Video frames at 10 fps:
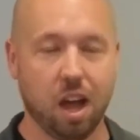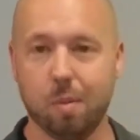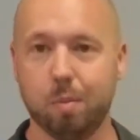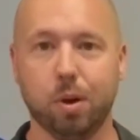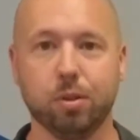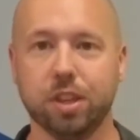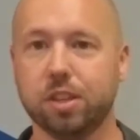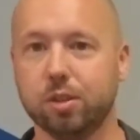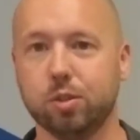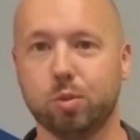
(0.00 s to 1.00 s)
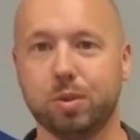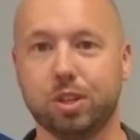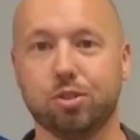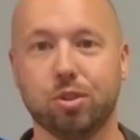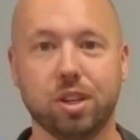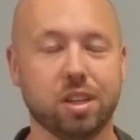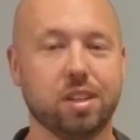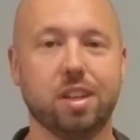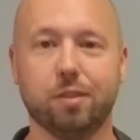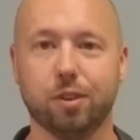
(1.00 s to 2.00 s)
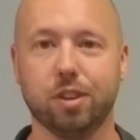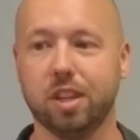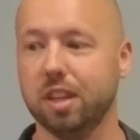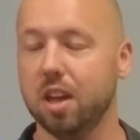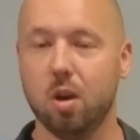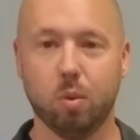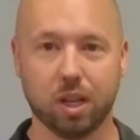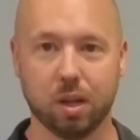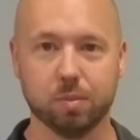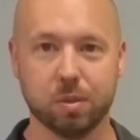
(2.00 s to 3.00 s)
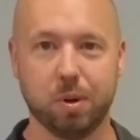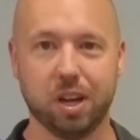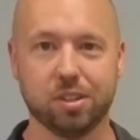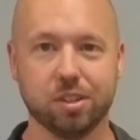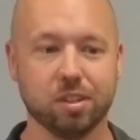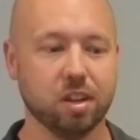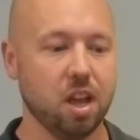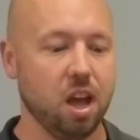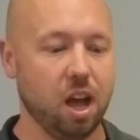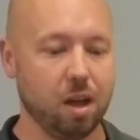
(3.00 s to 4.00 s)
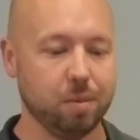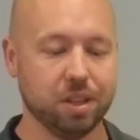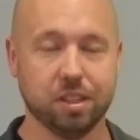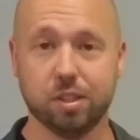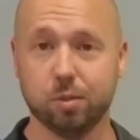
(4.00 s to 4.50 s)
Both issues would be treated differently when it comes to posture, and this is